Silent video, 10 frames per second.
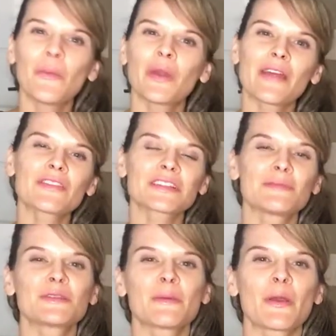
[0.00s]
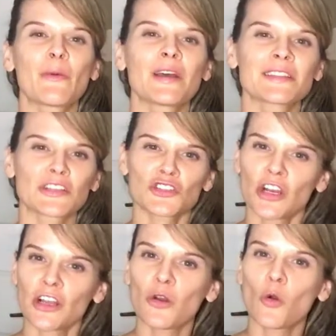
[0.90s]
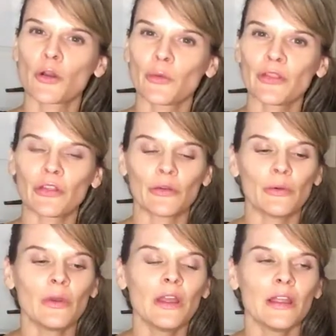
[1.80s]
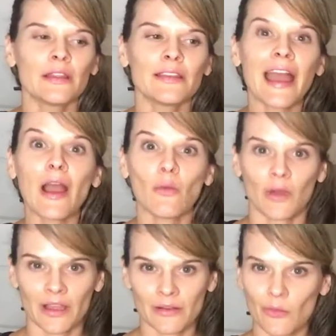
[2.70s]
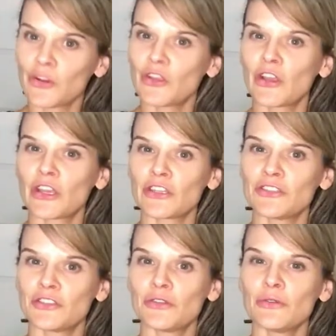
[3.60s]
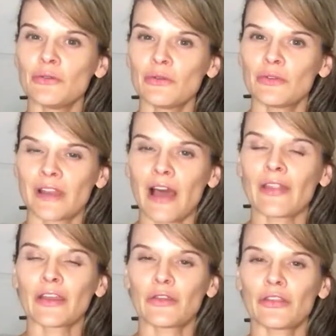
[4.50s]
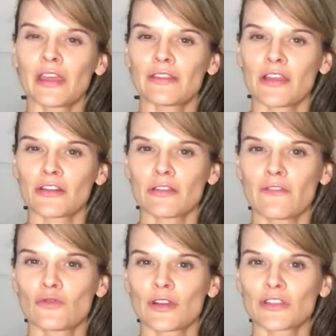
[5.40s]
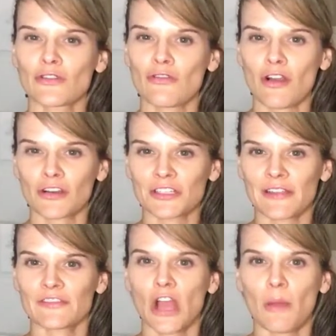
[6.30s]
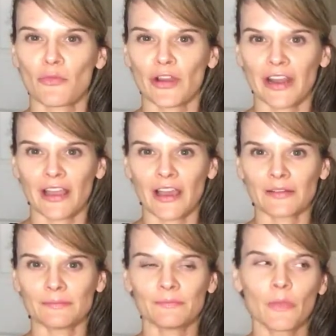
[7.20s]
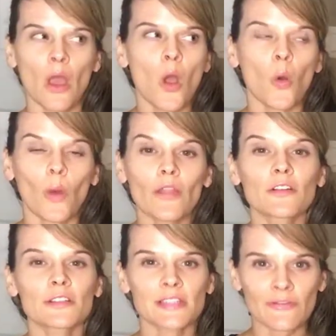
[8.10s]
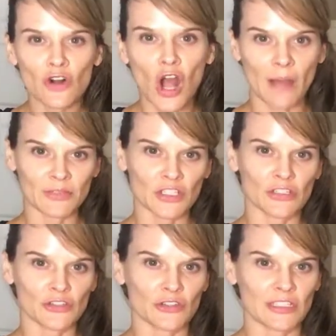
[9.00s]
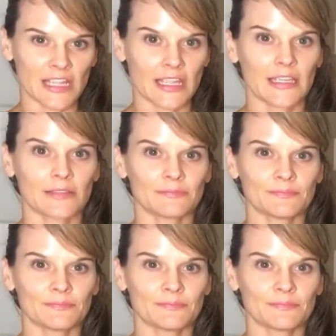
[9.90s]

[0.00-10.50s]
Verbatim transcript: whatever symptom it was that struck a chord with you. Now what? What are you going to do now that you think that your loved one is no longer safe to operate a gun? Well, there's several options you could take.